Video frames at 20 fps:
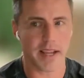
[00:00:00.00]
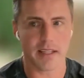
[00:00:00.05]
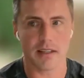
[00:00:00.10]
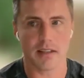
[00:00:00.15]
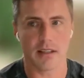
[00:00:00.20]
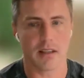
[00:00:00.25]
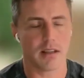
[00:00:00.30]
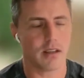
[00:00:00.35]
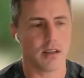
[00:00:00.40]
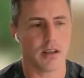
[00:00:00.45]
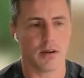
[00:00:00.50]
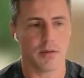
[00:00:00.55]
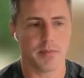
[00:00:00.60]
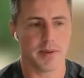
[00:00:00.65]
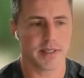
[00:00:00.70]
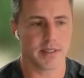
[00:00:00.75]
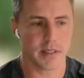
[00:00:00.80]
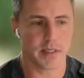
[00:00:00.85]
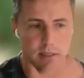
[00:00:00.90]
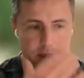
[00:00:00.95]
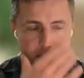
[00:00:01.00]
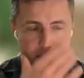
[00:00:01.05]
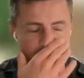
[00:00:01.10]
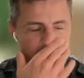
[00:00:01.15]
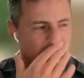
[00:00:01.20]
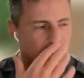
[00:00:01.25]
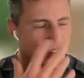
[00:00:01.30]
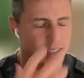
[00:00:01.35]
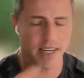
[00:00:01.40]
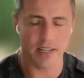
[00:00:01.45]
automate it, your
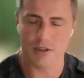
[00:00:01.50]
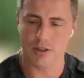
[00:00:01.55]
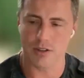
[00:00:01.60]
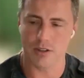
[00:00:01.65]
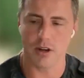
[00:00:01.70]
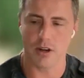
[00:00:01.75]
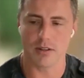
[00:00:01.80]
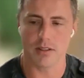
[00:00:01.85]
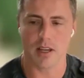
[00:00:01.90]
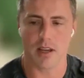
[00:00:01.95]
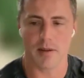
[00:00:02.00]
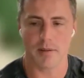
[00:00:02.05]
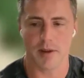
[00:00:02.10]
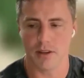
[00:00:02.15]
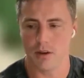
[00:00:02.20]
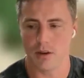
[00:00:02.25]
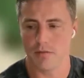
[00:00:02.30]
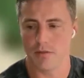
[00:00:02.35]
business, your attention goes